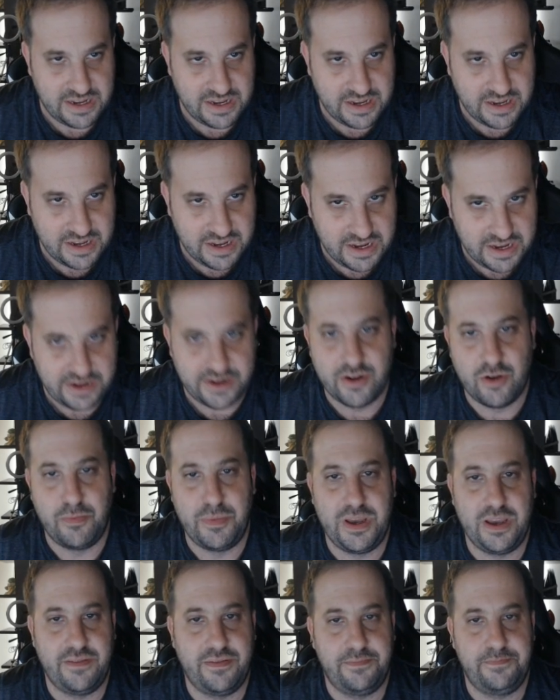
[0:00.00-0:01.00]

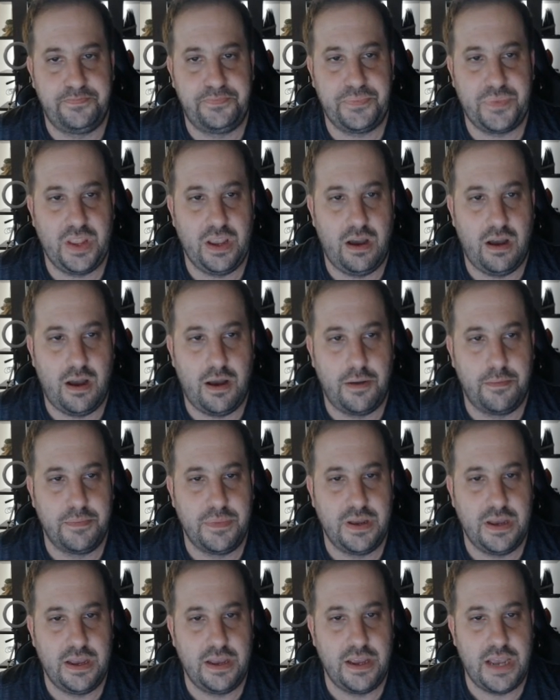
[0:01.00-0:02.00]
Indomie.
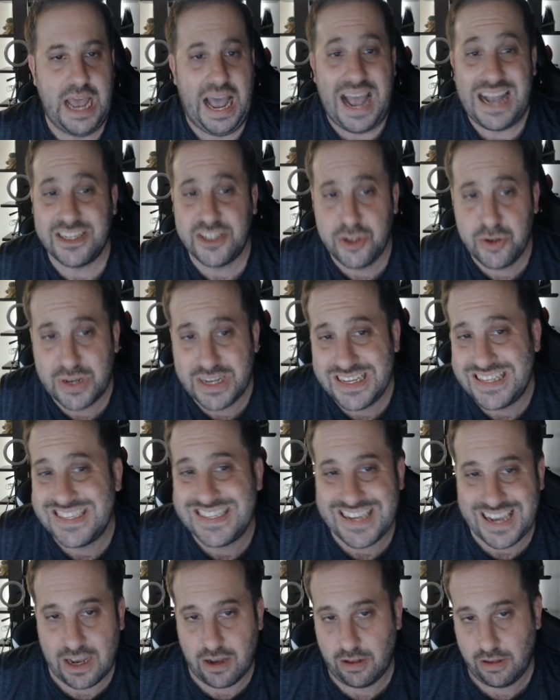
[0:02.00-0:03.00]
As you can
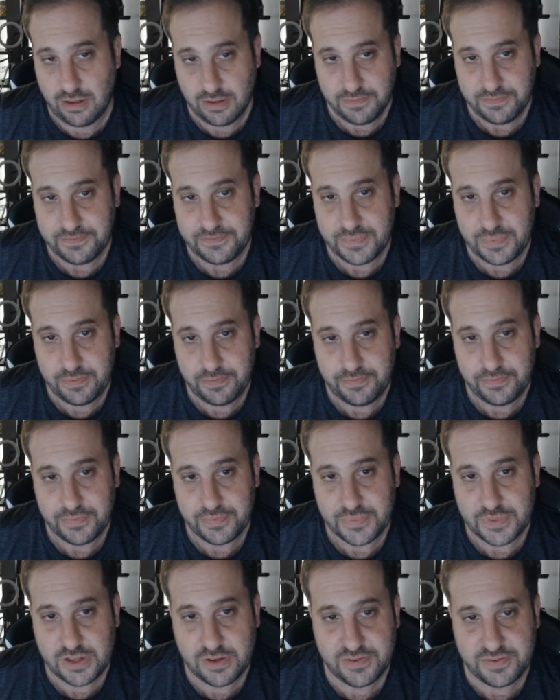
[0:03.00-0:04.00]
tell,
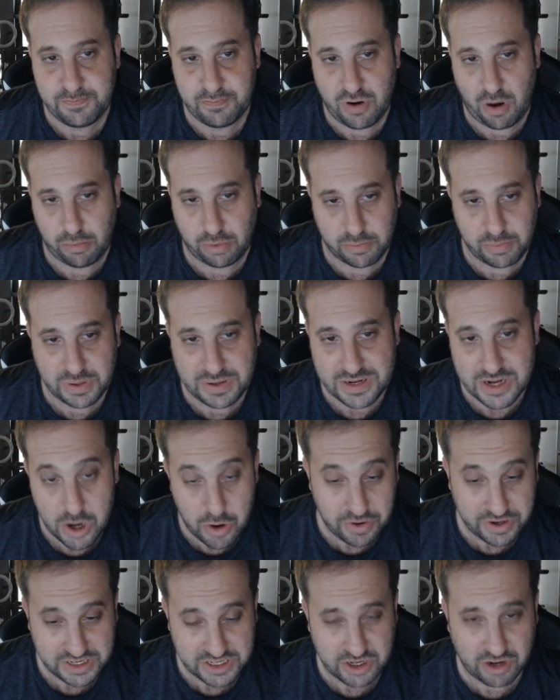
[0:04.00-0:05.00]
you've probably
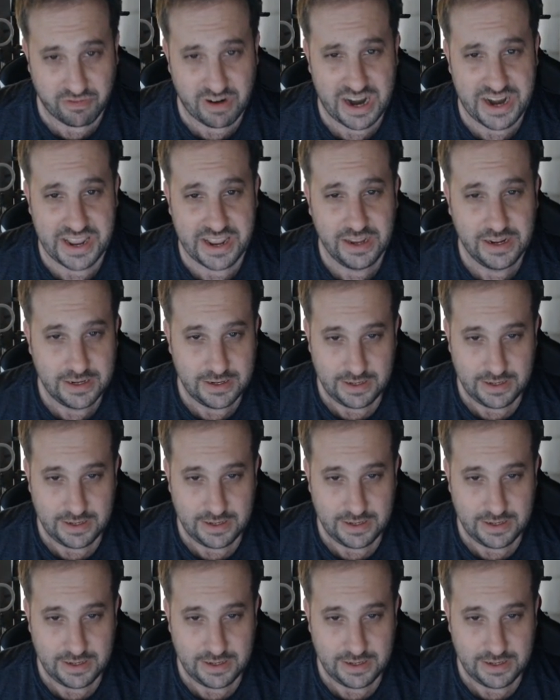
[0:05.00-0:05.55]
noticed already,